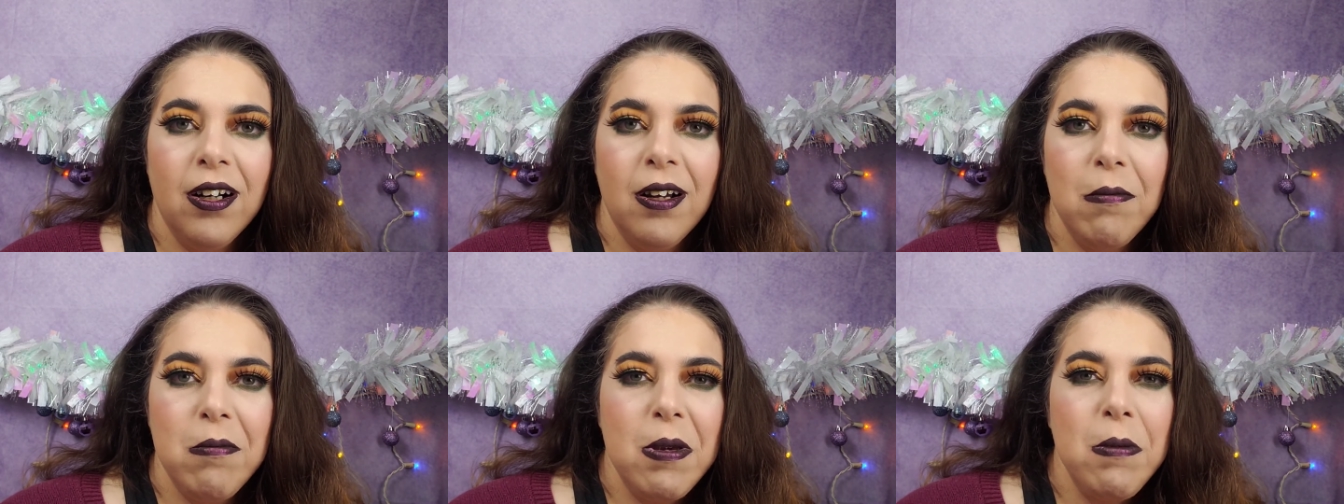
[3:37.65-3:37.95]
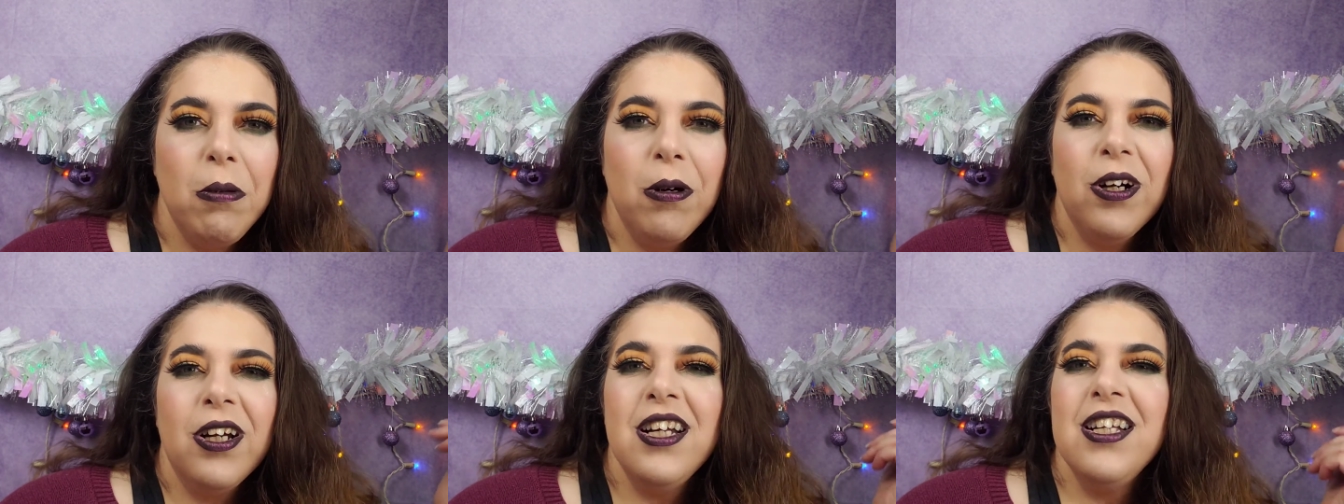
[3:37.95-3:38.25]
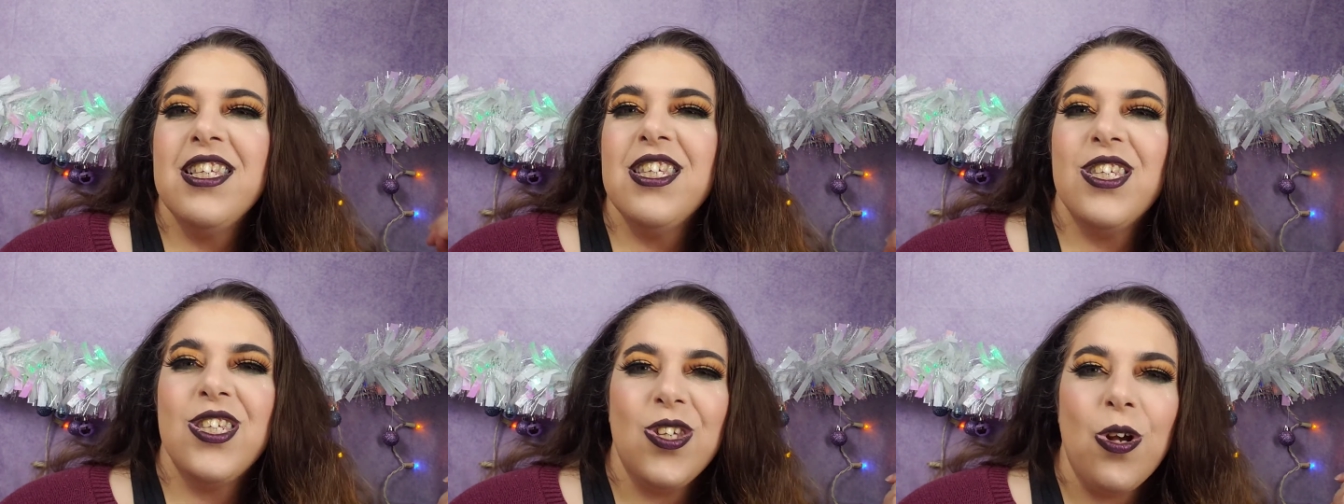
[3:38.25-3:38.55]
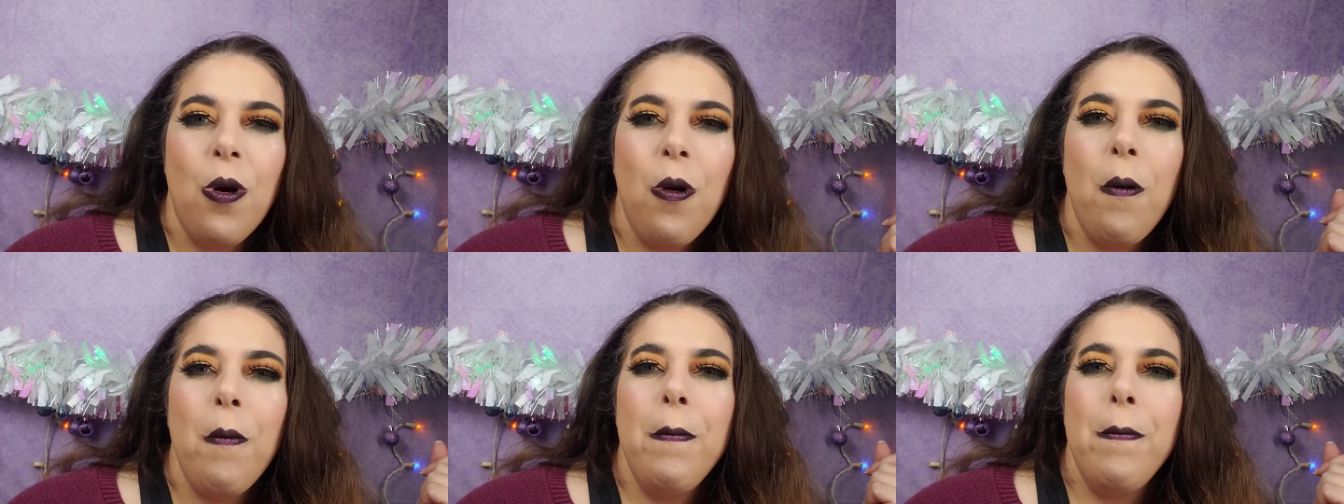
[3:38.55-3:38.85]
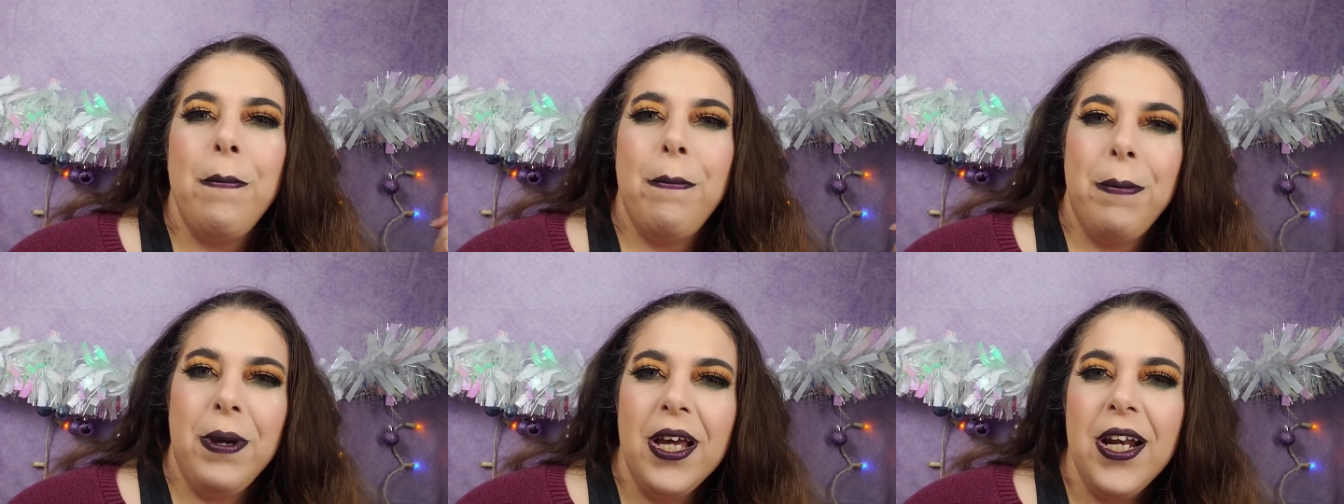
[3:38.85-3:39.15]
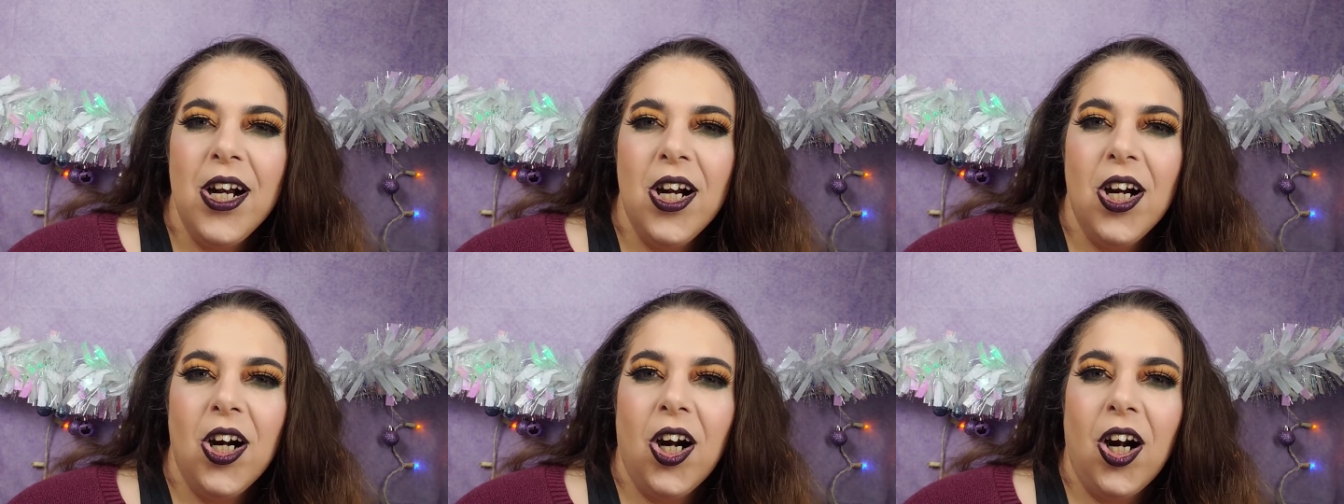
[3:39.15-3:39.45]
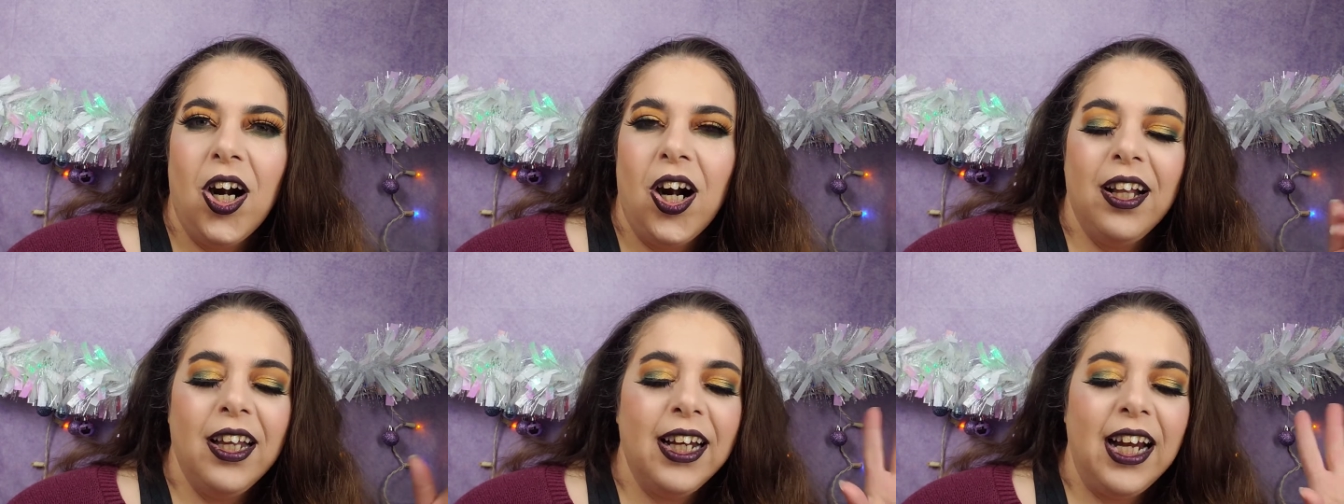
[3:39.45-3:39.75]
People get so
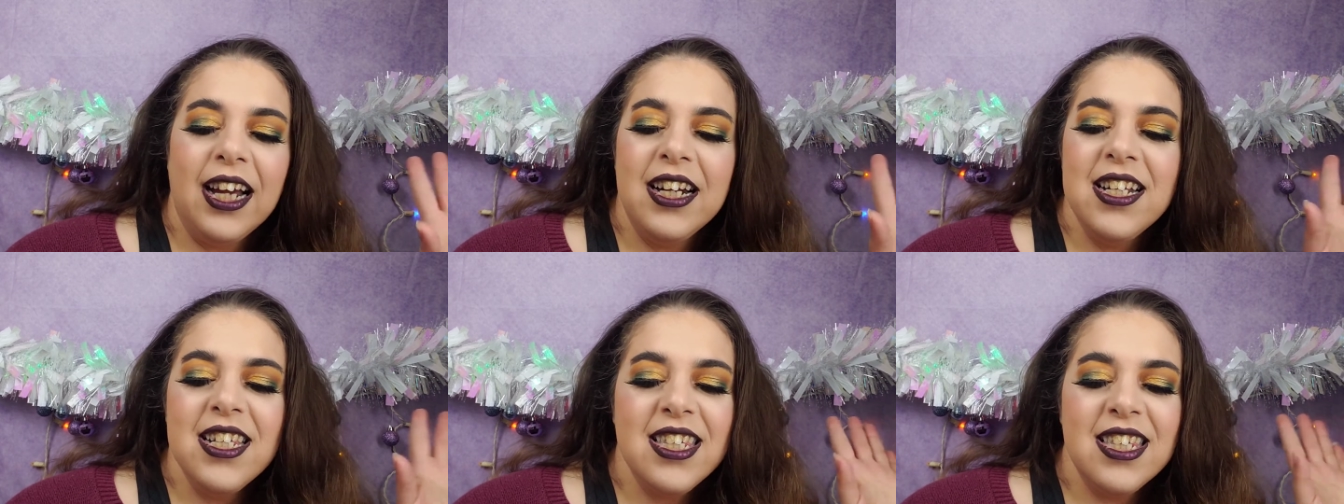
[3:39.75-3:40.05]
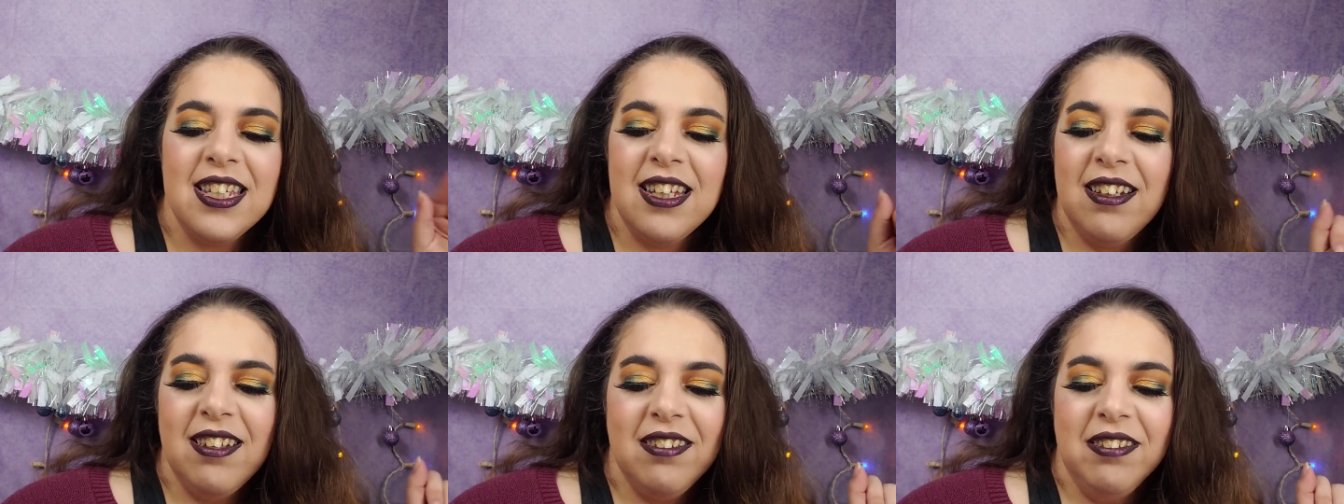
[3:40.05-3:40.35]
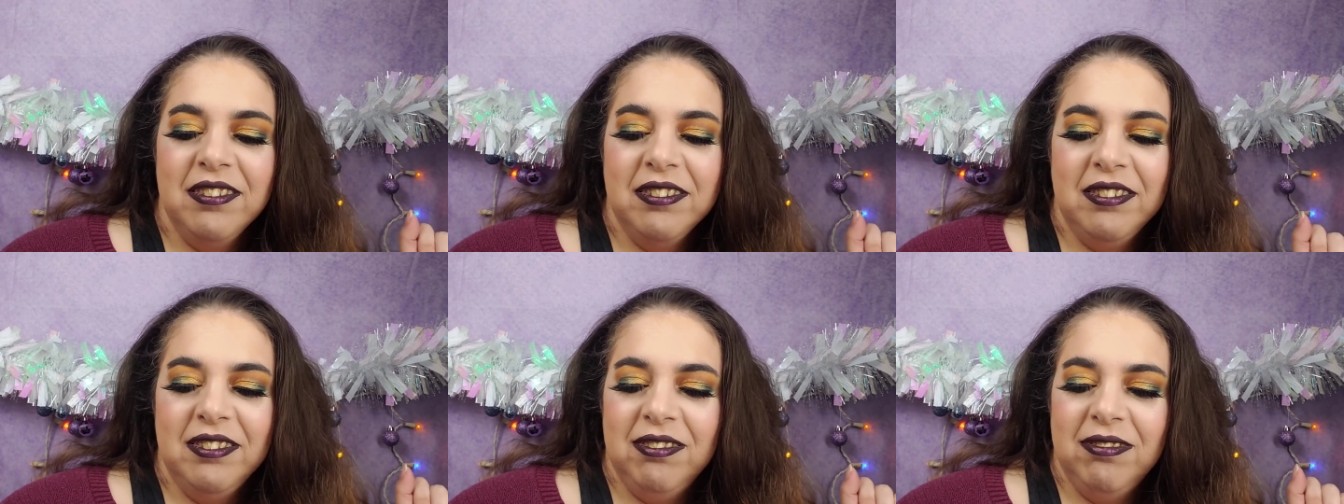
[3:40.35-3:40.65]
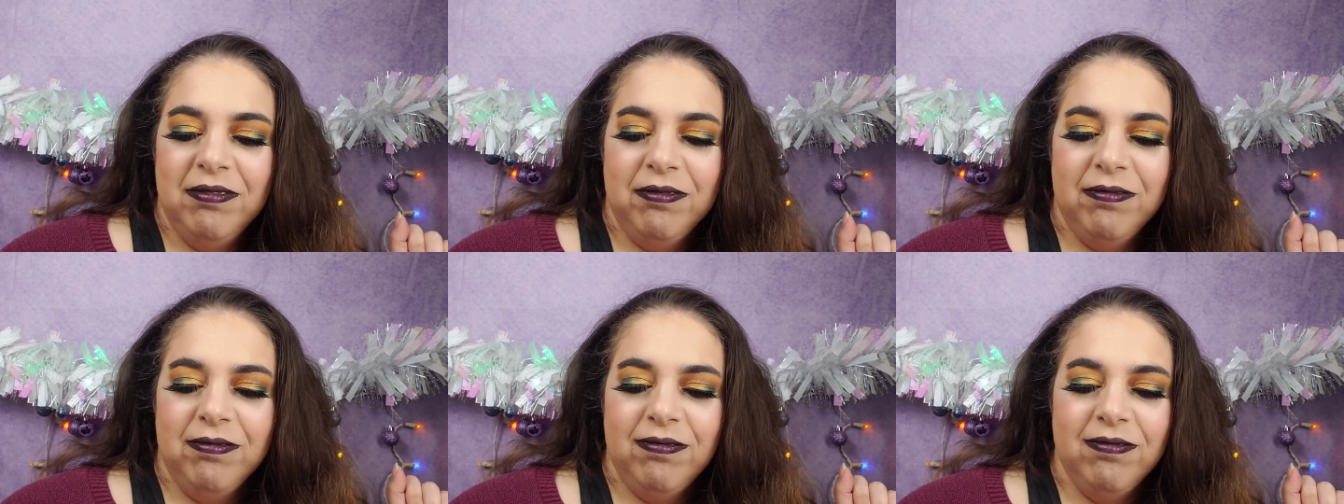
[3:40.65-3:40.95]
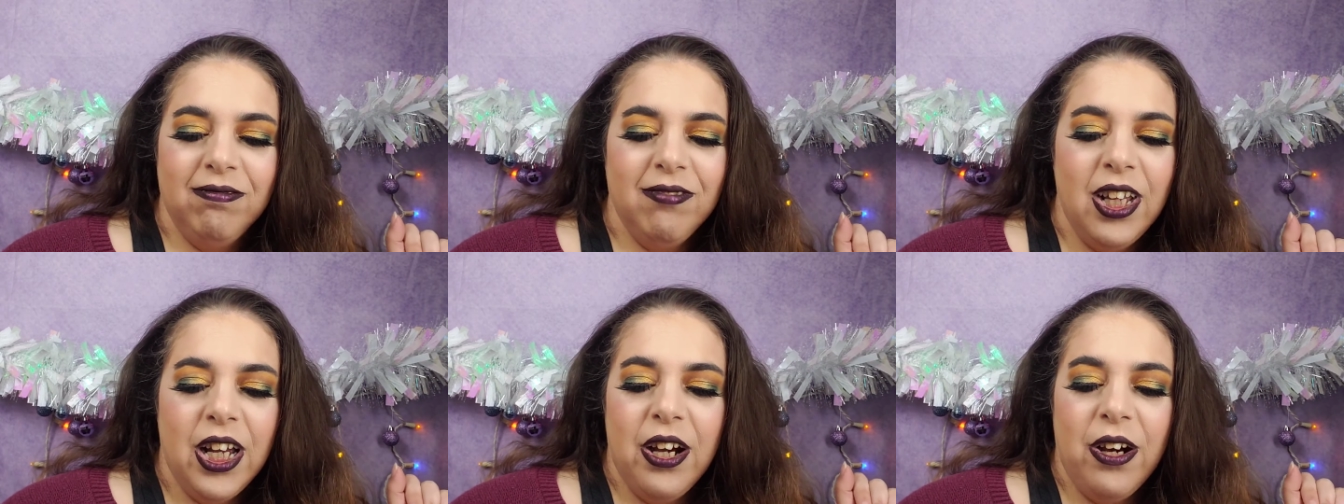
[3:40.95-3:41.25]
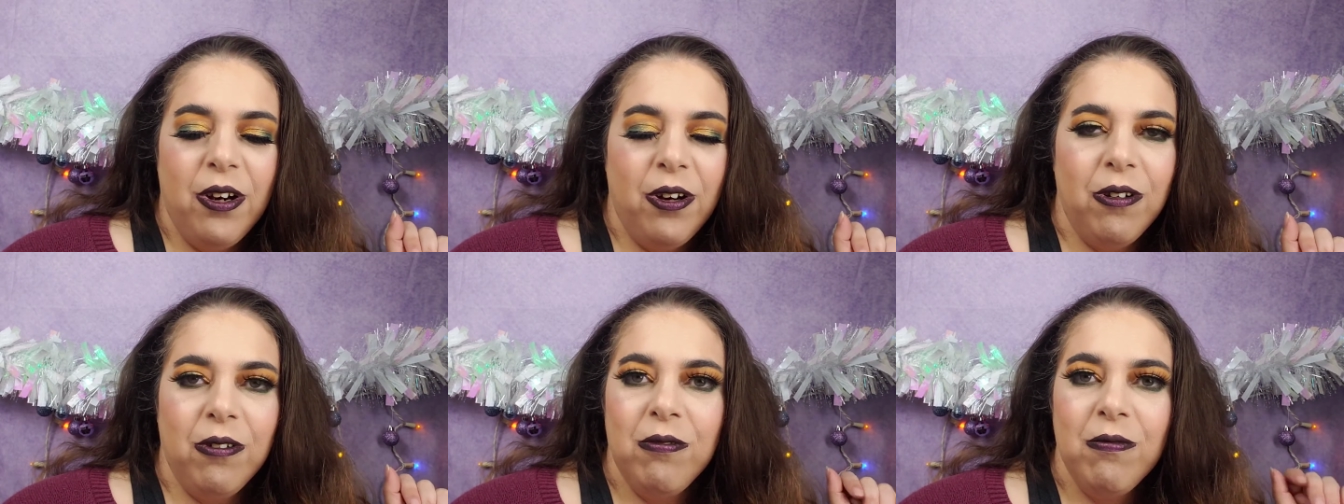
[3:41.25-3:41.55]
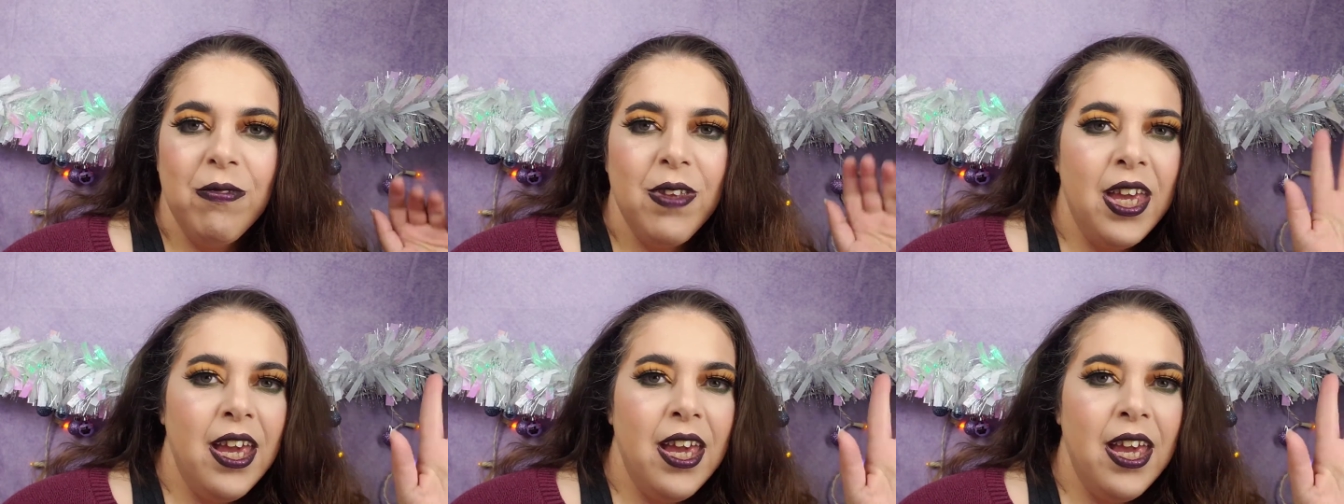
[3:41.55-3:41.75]
bitter. Like, I just, uh, mm, no.